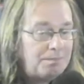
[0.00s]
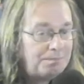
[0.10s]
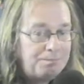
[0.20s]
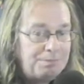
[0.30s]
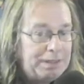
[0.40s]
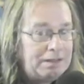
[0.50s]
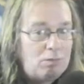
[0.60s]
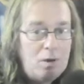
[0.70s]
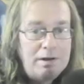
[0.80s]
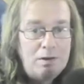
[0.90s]
be
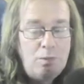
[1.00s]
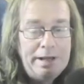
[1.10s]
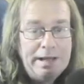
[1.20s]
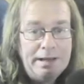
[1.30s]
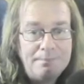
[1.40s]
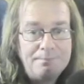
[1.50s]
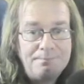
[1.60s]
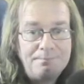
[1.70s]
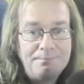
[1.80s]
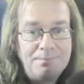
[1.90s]
quite aware.
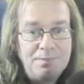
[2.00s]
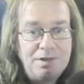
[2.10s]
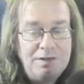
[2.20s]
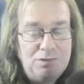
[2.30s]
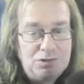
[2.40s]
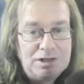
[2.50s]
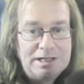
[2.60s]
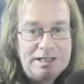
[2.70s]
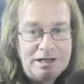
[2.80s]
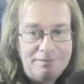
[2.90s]
If you're taking
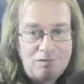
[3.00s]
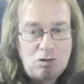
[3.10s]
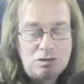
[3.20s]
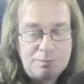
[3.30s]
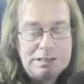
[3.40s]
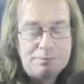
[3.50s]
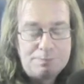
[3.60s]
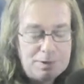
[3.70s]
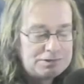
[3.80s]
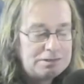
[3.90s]
care of a quadriplegic
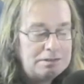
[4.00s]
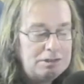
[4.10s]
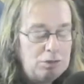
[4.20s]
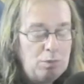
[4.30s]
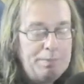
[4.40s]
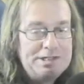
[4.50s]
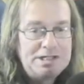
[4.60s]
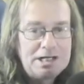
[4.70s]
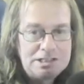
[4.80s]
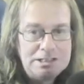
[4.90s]
person, you will be
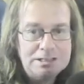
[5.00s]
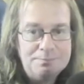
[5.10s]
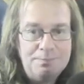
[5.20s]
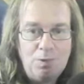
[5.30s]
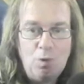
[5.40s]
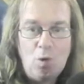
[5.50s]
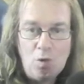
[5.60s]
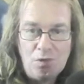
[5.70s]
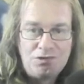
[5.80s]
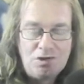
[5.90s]
touching them all the
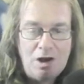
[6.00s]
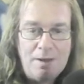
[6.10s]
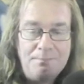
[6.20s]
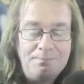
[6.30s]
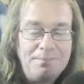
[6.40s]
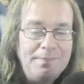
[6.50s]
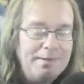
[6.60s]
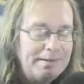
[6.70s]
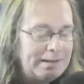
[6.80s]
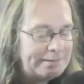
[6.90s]
time.
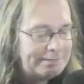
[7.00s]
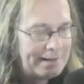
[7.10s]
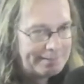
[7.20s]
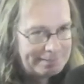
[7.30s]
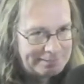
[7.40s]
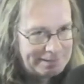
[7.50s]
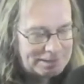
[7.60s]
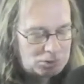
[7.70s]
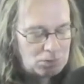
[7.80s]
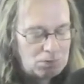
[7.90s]
There's nothing
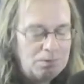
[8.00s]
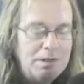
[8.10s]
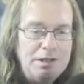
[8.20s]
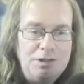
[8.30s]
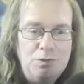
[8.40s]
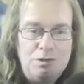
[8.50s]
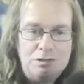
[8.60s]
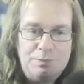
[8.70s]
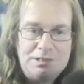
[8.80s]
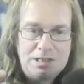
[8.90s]
sexual. You will just be
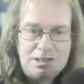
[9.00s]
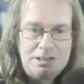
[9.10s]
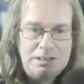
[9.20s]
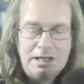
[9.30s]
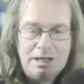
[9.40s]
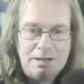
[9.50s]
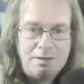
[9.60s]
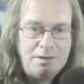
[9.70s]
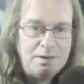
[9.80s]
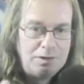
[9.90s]
touching.
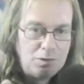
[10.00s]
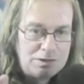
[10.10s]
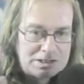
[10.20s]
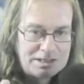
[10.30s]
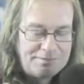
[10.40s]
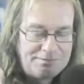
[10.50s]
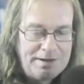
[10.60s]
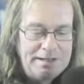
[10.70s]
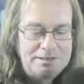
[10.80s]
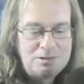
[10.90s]
You'll touch their
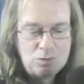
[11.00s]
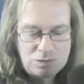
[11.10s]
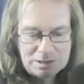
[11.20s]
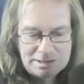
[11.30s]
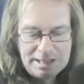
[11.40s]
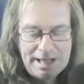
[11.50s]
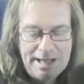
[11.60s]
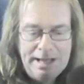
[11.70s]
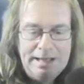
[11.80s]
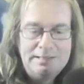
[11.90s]
face, you'll touch their
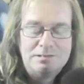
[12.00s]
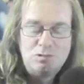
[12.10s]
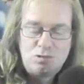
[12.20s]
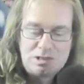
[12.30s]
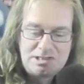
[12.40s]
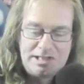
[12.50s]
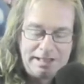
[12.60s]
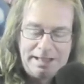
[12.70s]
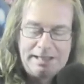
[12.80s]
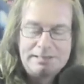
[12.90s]
hands, you'll touch their
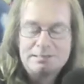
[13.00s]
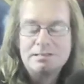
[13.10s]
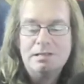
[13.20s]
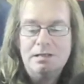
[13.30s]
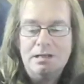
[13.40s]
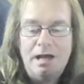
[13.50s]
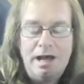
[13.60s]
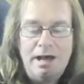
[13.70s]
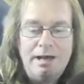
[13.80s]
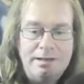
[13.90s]
legs,
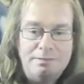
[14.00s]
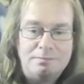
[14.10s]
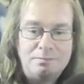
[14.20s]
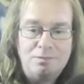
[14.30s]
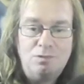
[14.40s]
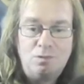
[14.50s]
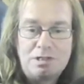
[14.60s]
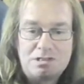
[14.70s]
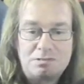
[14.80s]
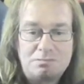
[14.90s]
and you'll
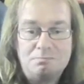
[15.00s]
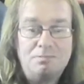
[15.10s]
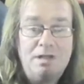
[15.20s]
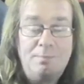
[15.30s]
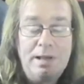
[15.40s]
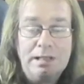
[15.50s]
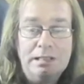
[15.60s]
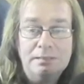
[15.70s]
touch their belly